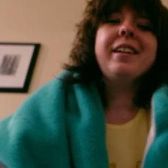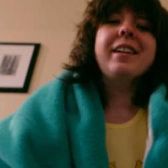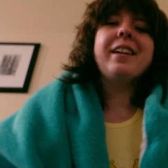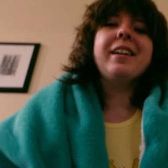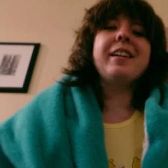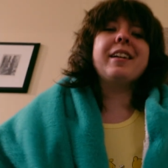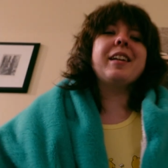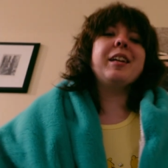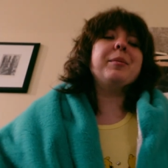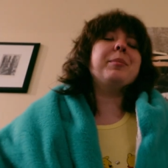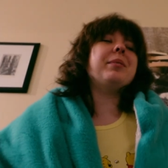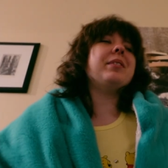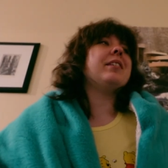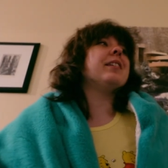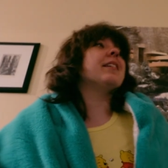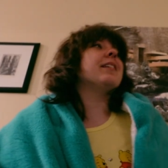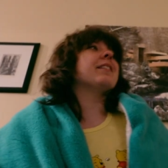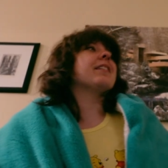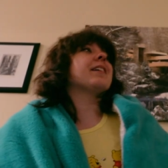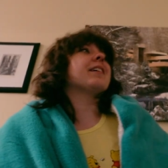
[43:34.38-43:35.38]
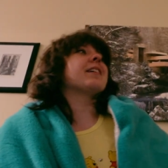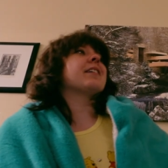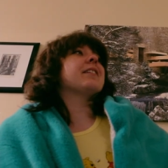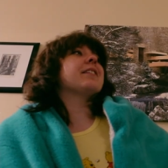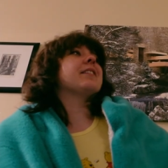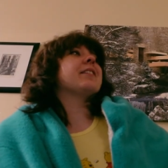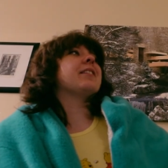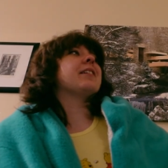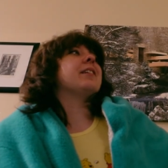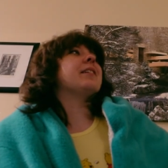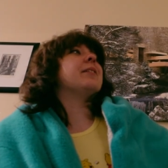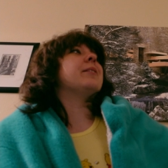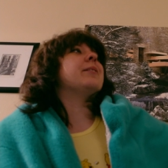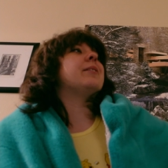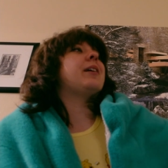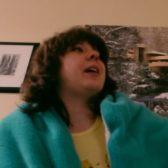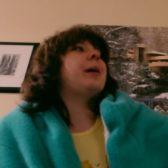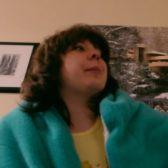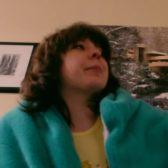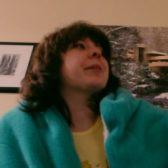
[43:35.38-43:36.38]
and I keep sneezing.
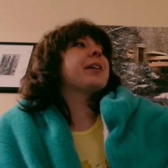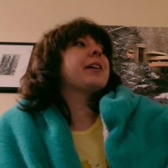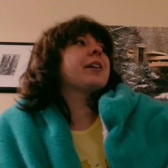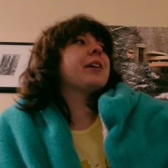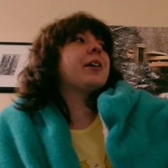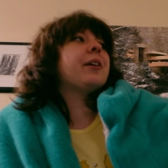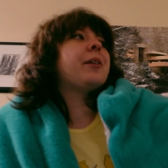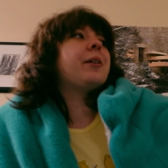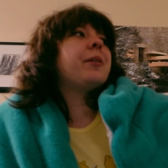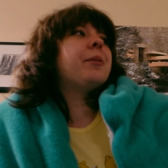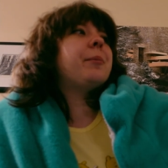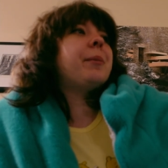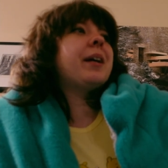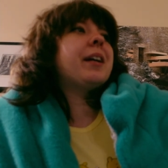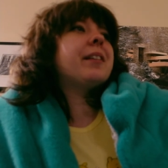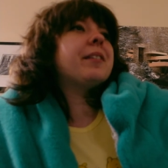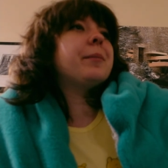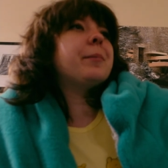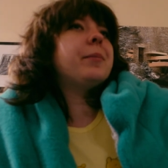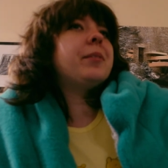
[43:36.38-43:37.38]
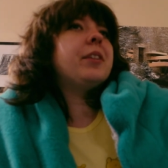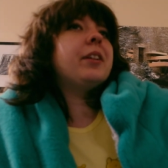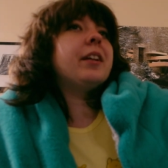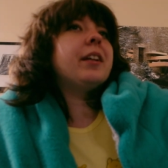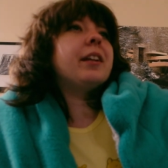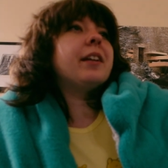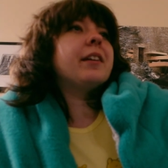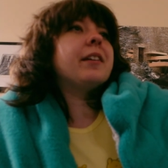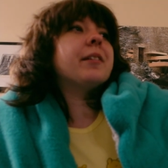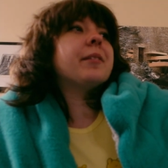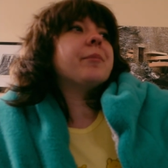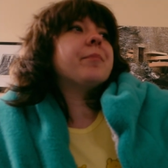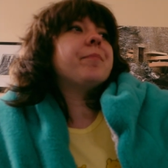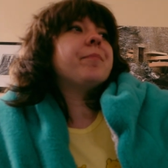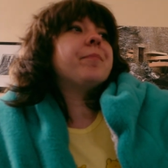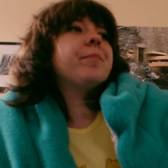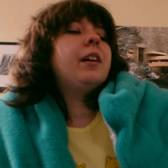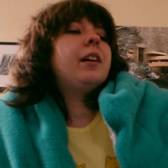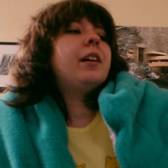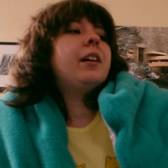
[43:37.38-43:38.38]
So I'm gonna go make some tea
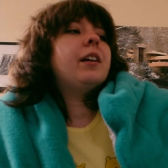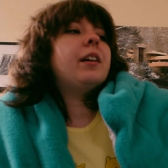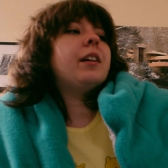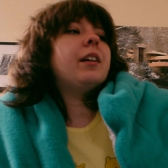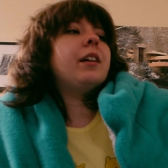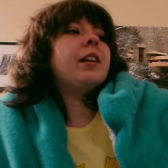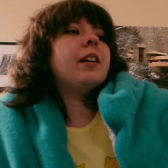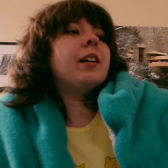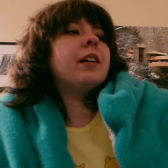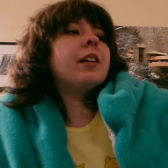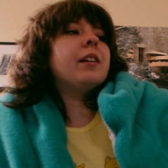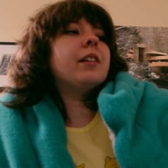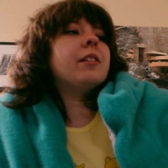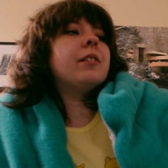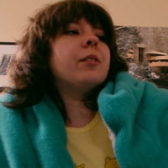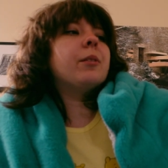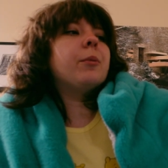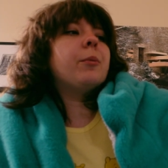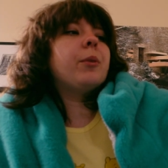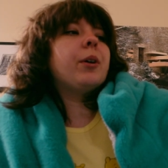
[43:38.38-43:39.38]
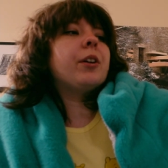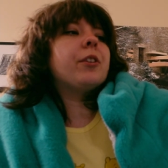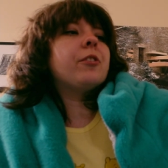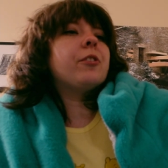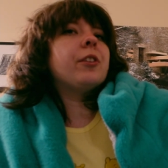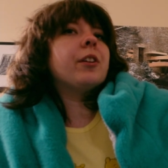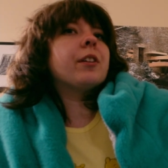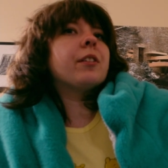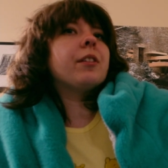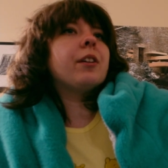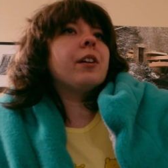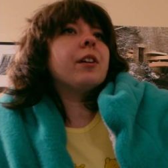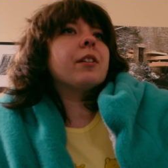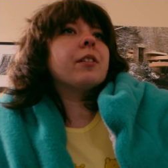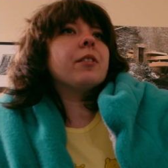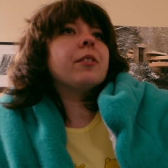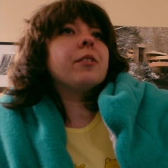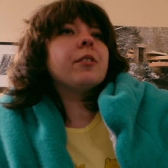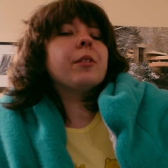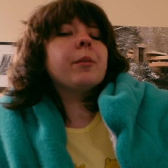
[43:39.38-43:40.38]
and watch TikTok
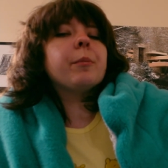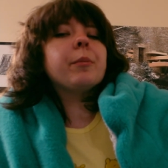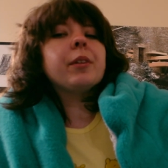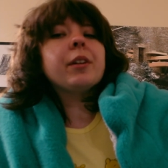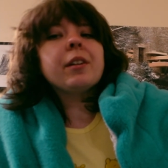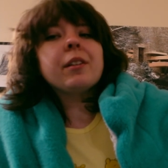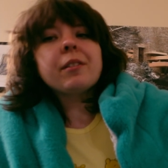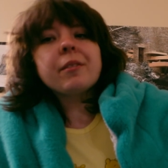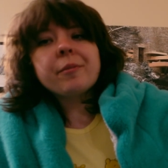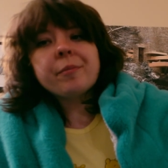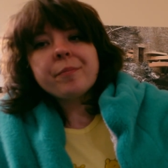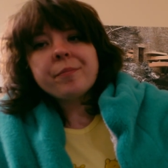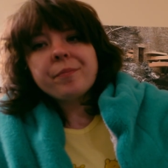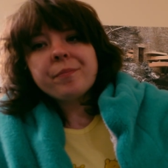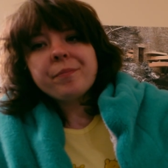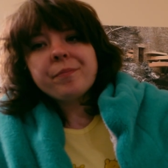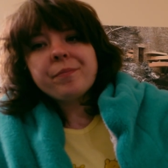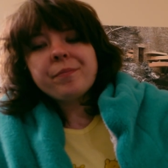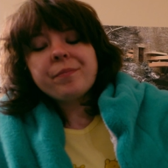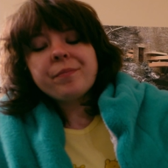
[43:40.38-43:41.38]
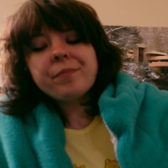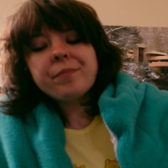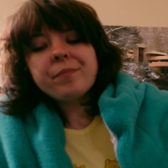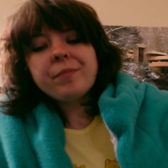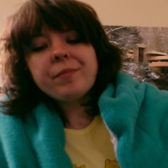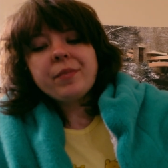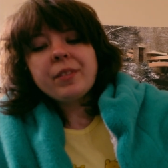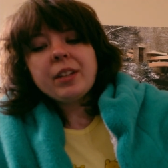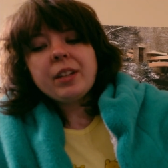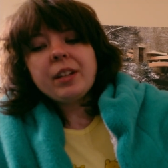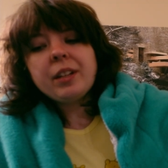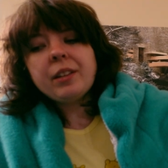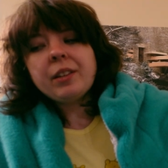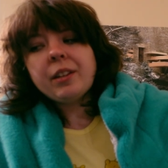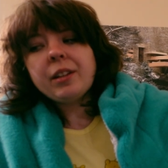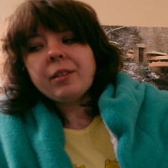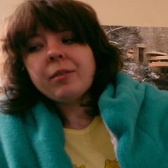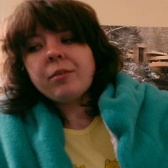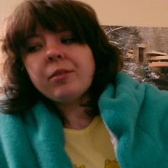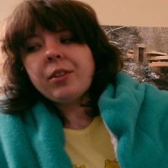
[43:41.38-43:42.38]
or something and
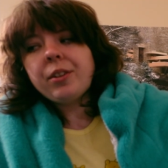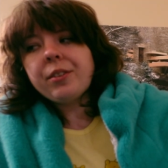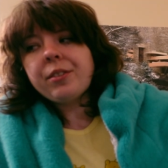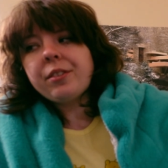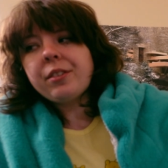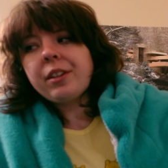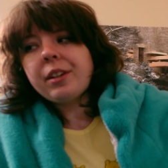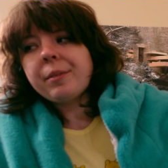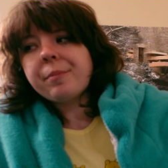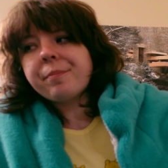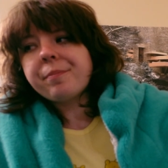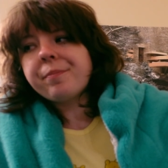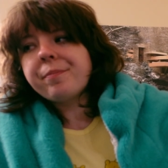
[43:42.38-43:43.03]
then fall asleep.